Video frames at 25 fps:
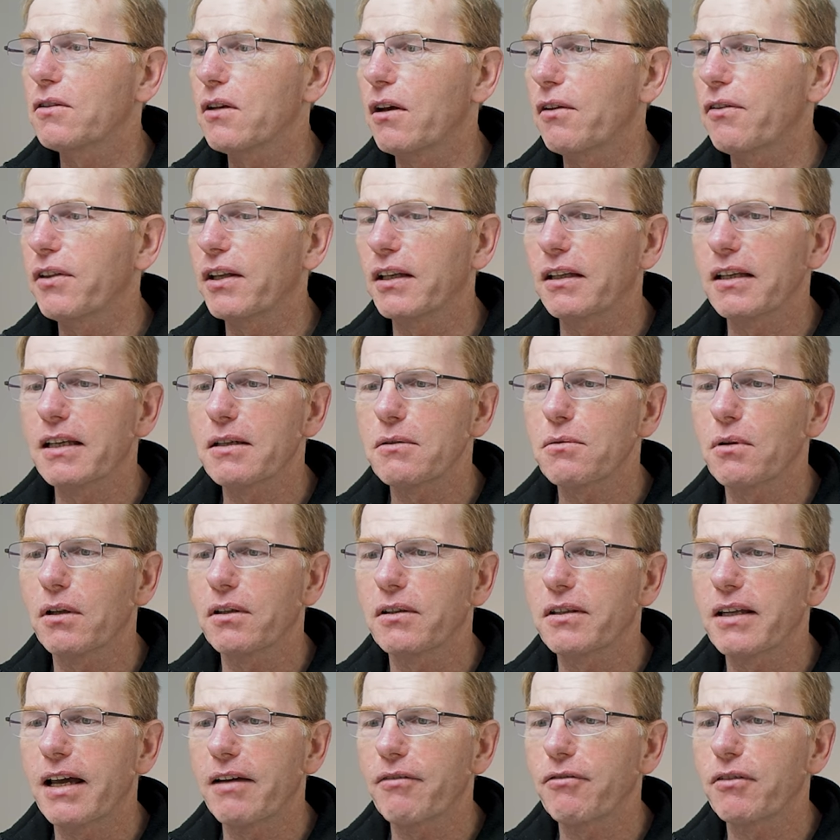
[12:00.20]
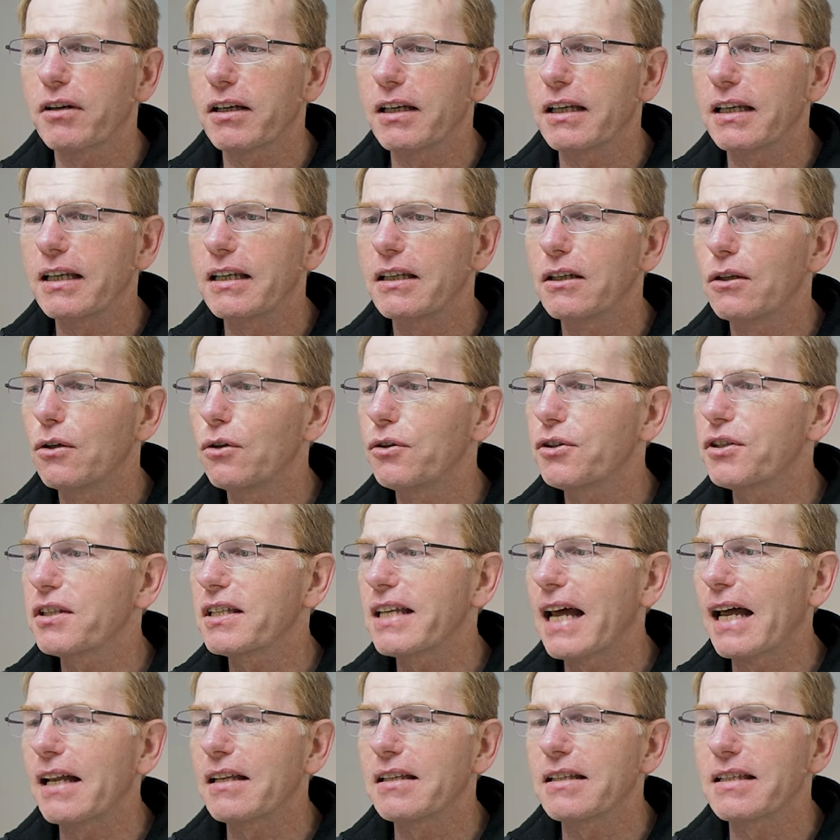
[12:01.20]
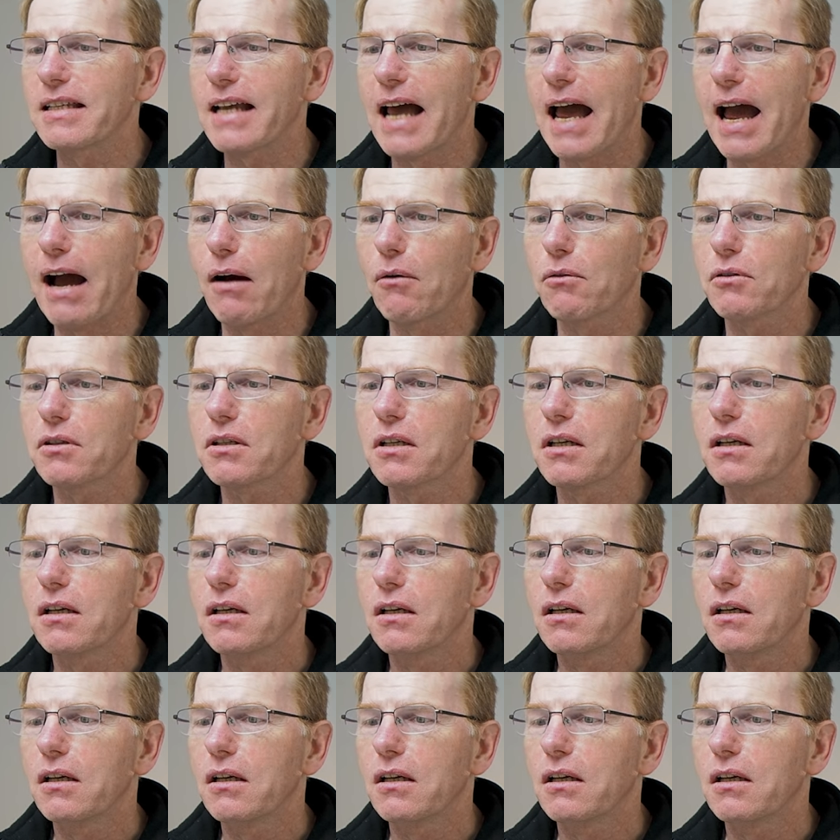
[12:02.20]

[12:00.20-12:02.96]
So I think this one definitely stands out.